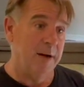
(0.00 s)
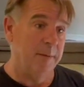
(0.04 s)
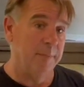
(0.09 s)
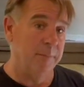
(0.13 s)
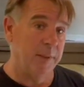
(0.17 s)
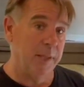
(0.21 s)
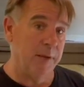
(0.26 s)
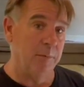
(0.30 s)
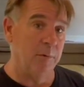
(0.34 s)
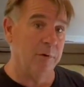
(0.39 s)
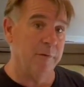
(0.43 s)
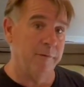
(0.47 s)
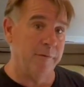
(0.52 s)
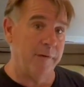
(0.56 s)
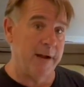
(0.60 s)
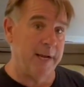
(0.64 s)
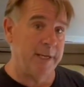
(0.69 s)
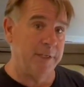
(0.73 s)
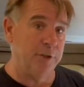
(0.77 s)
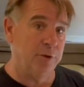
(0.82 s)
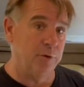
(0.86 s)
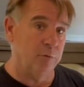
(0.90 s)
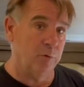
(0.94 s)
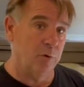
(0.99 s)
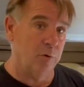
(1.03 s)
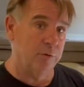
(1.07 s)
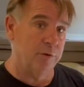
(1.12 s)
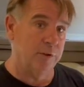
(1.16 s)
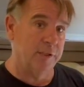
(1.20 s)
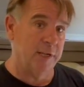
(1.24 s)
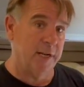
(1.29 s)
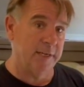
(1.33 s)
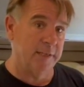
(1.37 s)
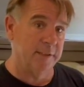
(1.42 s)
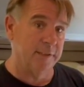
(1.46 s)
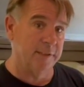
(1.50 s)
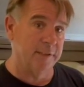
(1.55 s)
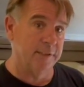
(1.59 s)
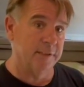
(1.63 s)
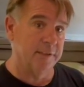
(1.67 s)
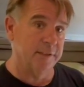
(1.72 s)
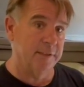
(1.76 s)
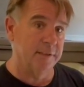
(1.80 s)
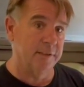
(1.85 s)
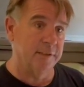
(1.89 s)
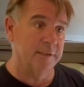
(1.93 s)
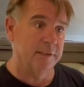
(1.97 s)
they will find you roadside
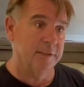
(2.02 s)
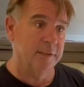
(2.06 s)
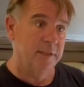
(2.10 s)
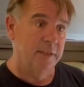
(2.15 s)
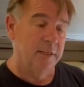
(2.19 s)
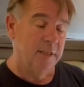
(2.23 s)
assistance.